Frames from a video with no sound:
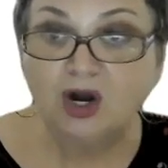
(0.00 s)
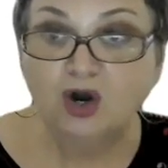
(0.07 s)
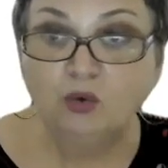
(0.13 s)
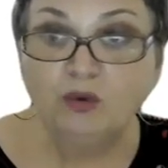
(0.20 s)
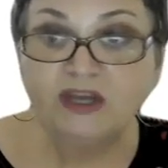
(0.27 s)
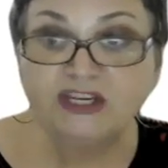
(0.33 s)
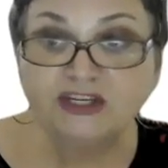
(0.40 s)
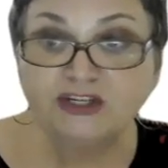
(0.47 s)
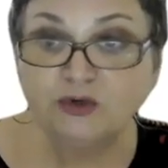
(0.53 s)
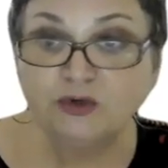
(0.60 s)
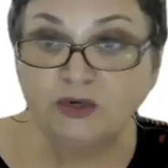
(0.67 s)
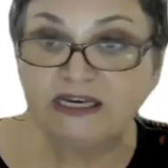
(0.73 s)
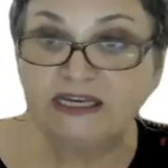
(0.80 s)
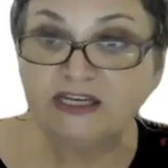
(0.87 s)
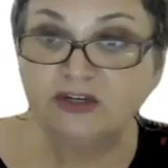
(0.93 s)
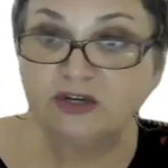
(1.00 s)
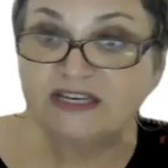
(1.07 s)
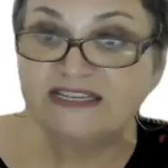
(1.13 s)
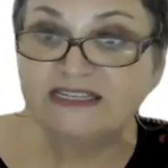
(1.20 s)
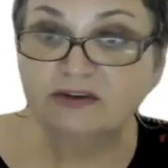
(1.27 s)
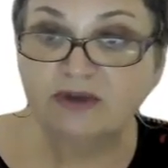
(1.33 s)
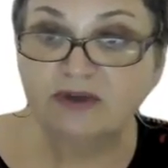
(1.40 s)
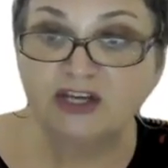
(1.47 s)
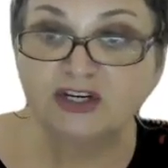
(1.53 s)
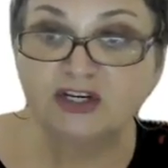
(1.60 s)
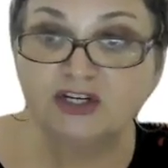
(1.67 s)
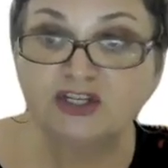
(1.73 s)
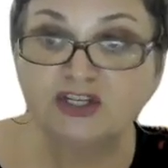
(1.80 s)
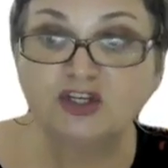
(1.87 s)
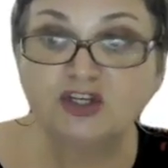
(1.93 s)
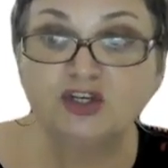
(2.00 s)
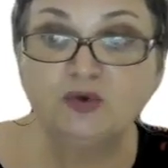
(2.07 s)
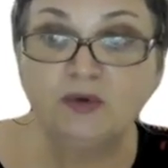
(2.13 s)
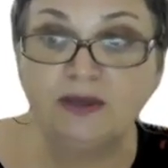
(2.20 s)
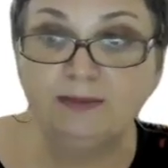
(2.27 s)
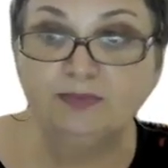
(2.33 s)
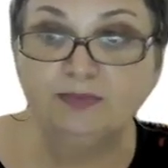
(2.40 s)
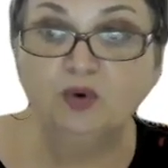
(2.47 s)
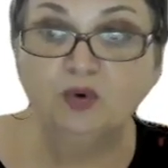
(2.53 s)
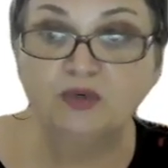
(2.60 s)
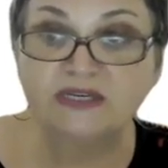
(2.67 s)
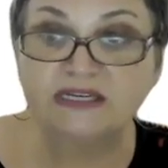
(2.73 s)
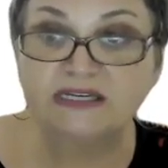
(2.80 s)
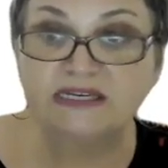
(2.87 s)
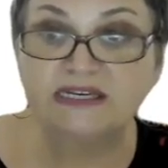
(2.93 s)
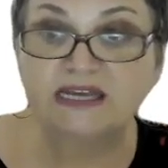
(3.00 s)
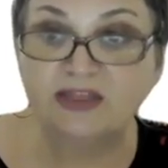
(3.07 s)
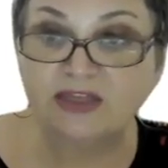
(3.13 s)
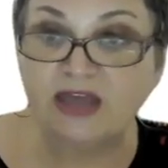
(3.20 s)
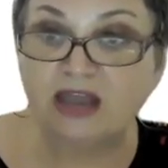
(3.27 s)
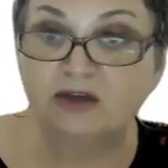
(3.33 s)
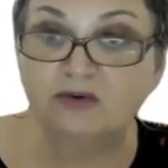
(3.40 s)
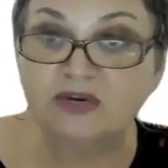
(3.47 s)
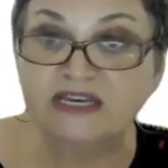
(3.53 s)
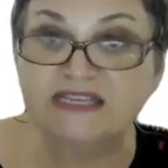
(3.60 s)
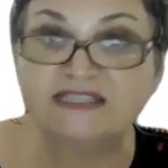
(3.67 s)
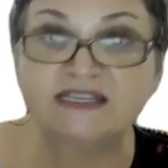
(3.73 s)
we took into consideration two important categories